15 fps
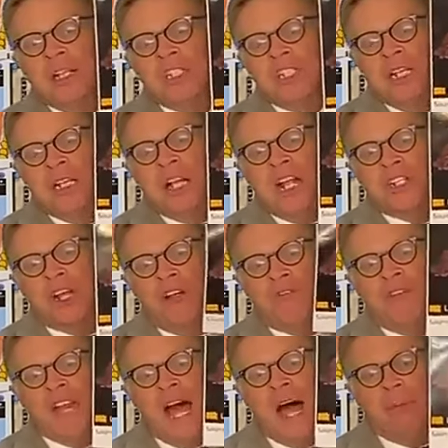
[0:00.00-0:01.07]
geolo
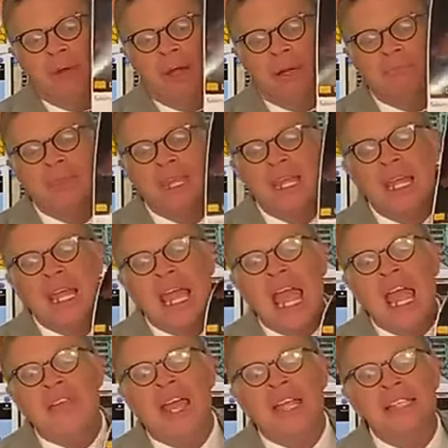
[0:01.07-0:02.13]
geological phenomenon.
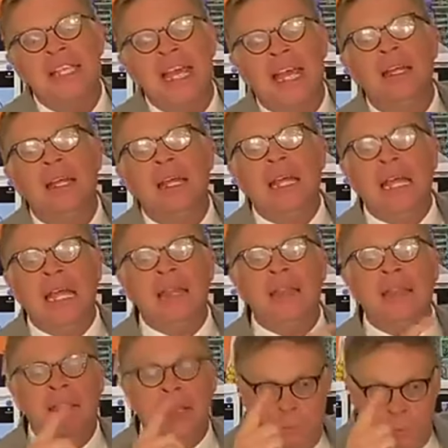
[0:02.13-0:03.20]
And they said,
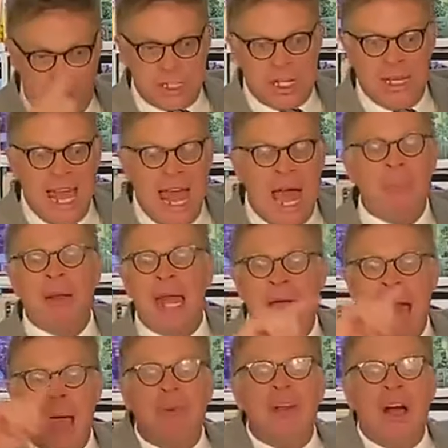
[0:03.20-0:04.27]
what's going to
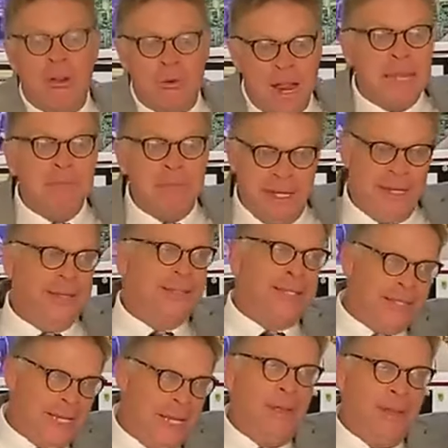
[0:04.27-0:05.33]
happen happened already
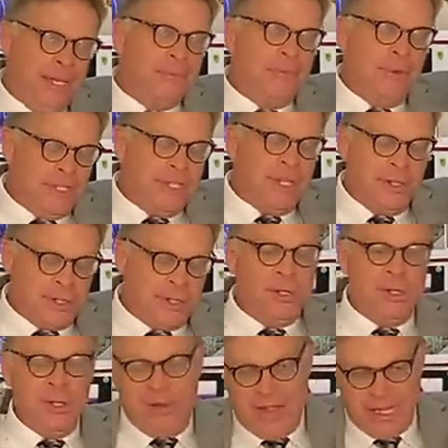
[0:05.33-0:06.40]
millions, they say millions and millions of
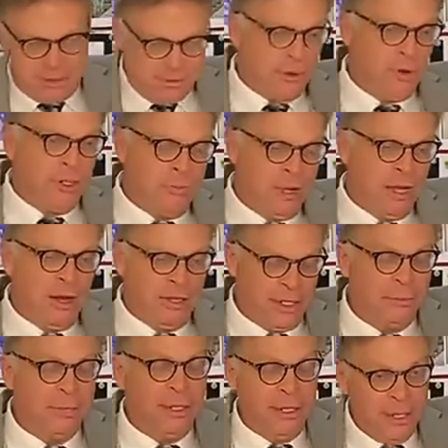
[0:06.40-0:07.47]
years ago. You know, that's, of course,
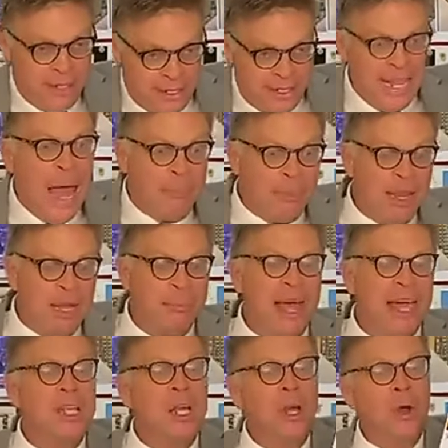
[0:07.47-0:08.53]
malarkey, but it happened in
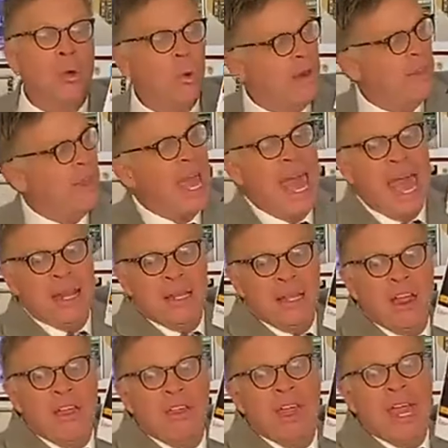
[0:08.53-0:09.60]
the past where they
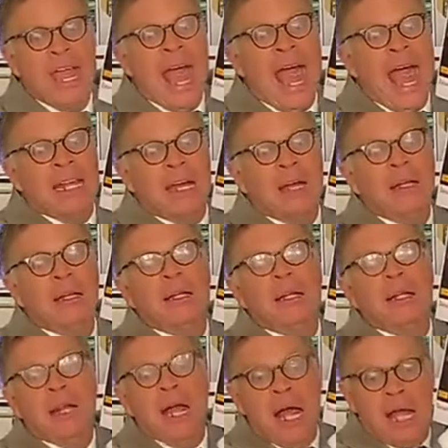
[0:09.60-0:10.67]
had, they had
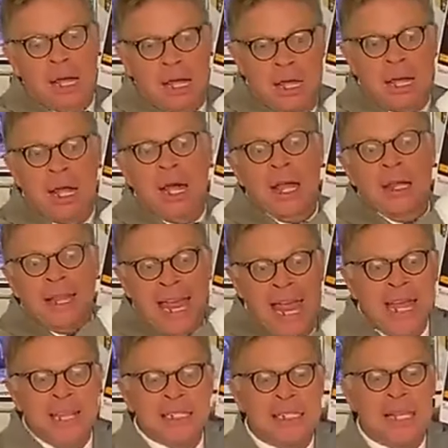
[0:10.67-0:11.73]
a, a, a
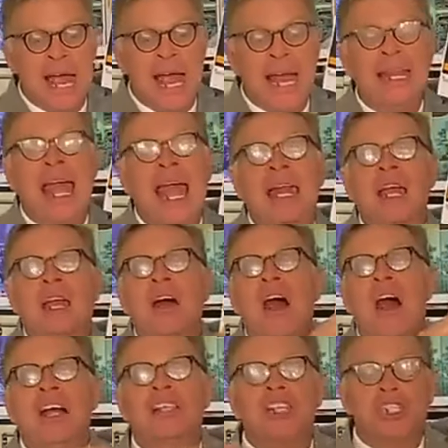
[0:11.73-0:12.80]
landslide, and
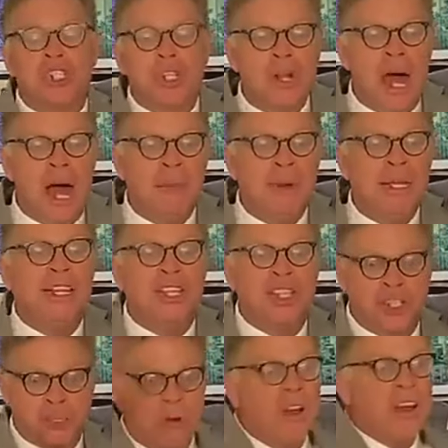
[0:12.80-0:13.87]
it caused a tsunami
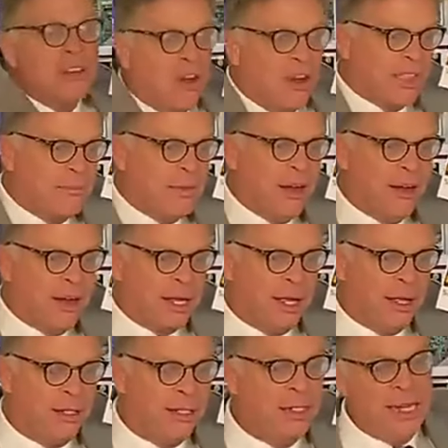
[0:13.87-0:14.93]
that destroyed North
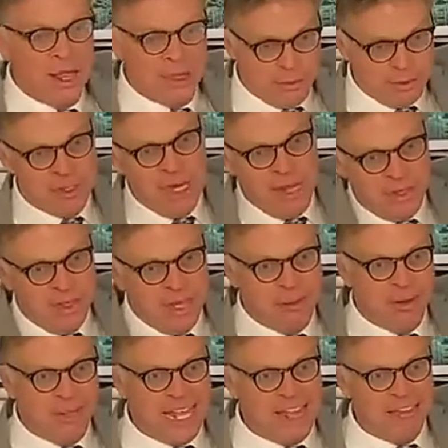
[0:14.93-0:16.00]
America. Now, there was
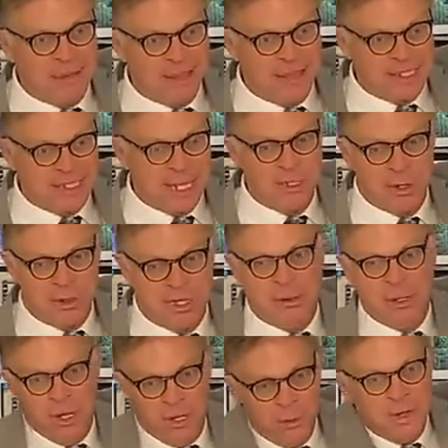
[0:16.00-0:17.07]
nothing there but cavemen, they say, so
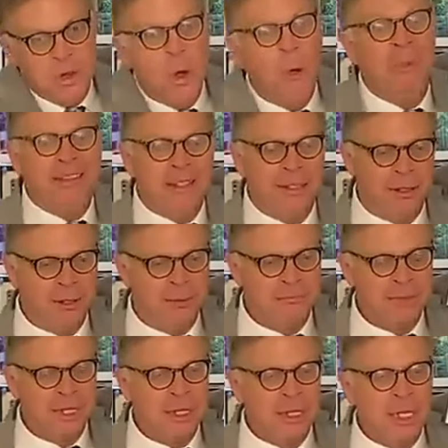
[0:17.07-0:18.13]
it was no big
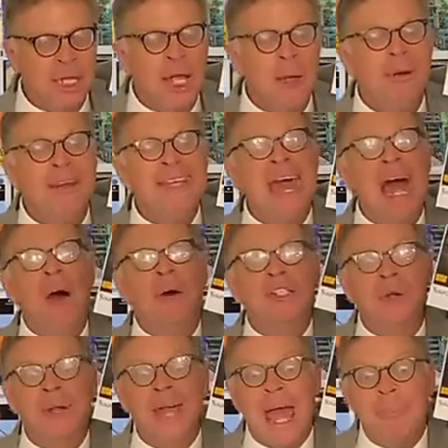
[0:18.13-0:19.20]
deal. But
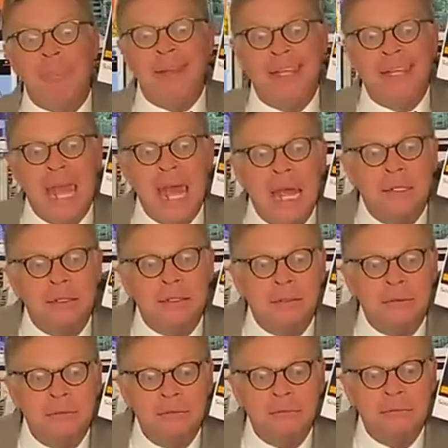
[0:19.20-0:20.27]
now it's going to happen
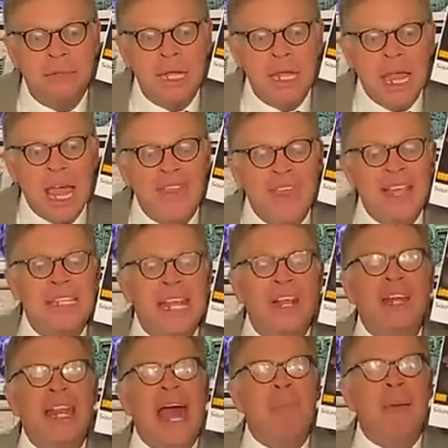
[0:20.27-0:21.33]
again. And they
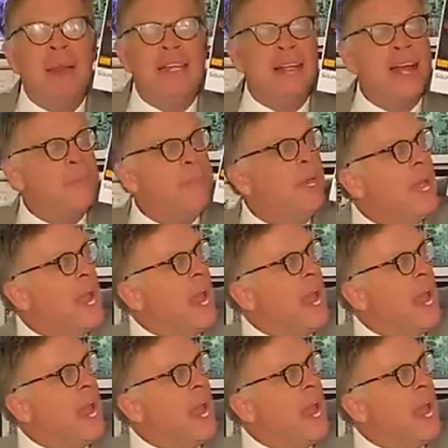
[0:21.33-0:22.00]
said it could happen any